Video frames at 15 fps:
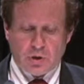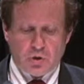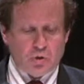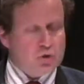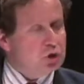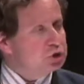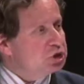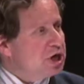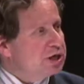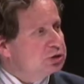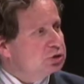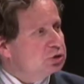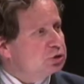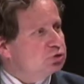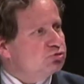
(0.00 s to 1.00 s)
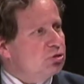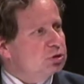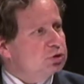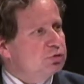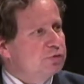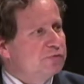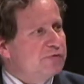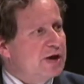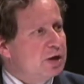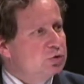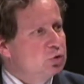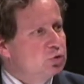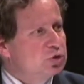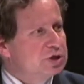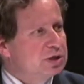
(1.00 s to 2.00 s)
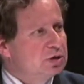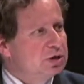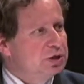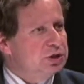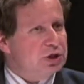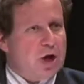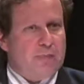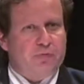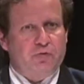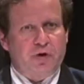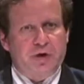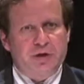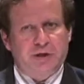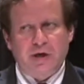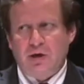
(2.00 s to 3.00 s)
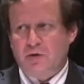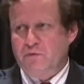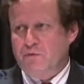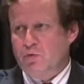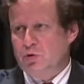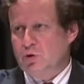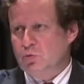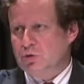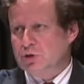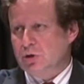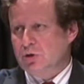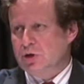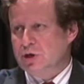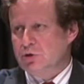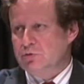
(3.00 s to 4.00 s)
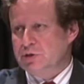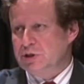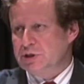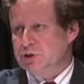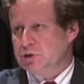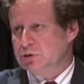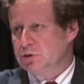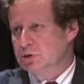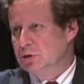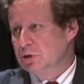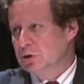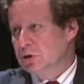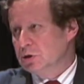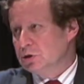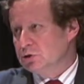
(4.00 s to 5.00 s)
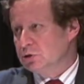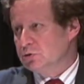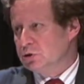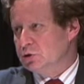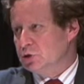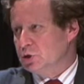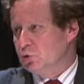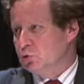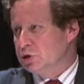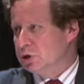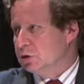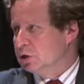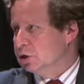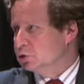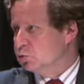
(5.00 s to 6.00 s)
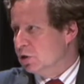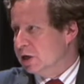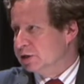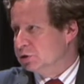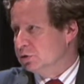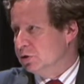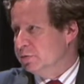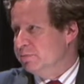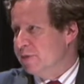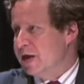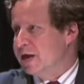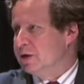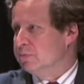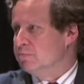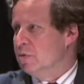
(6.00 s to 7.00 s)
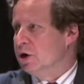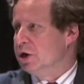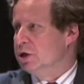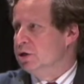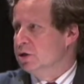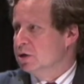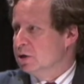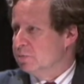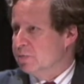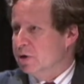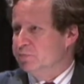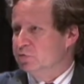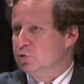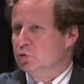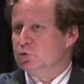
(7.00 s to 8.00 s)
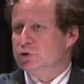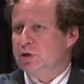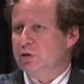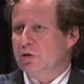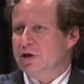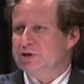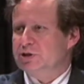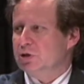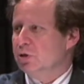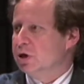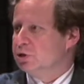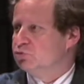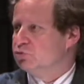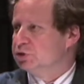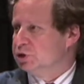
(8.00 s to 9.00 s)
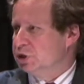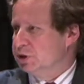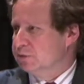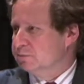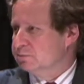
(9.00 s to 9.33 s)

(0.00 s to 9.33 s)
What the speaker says: You can change the structure of how utilities operate, and California was a leader in this, so that the utilities will actually make money by producing less electricity.